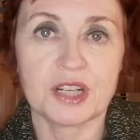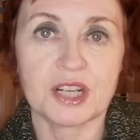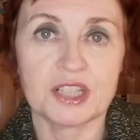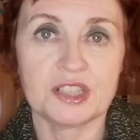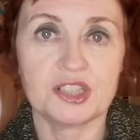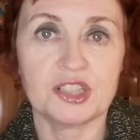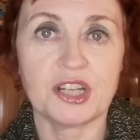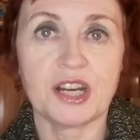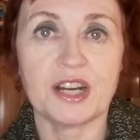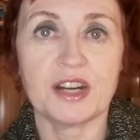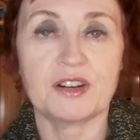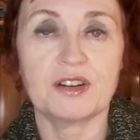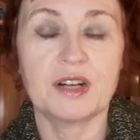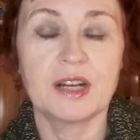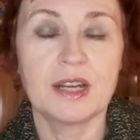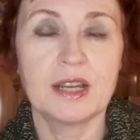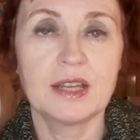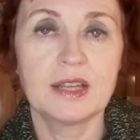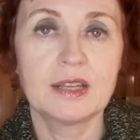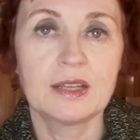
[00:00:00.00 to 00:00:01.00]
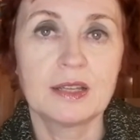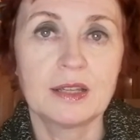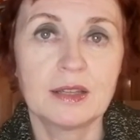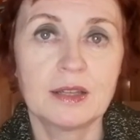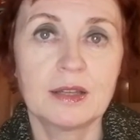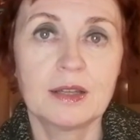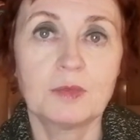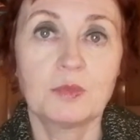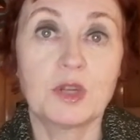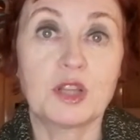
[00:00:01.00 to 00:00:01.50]
that I share.
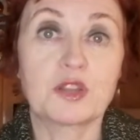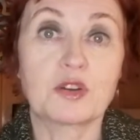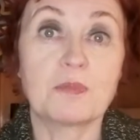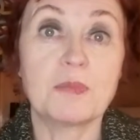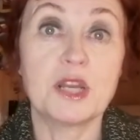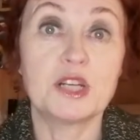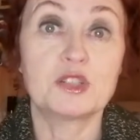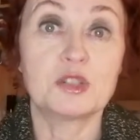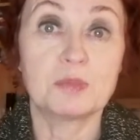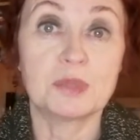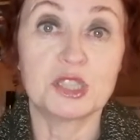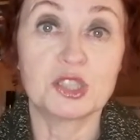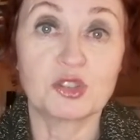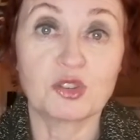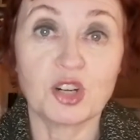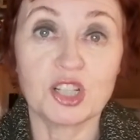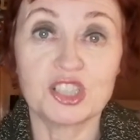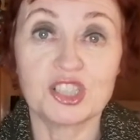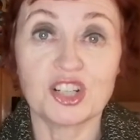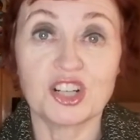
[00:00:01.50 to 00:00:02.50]
Well, they're meant to be short. I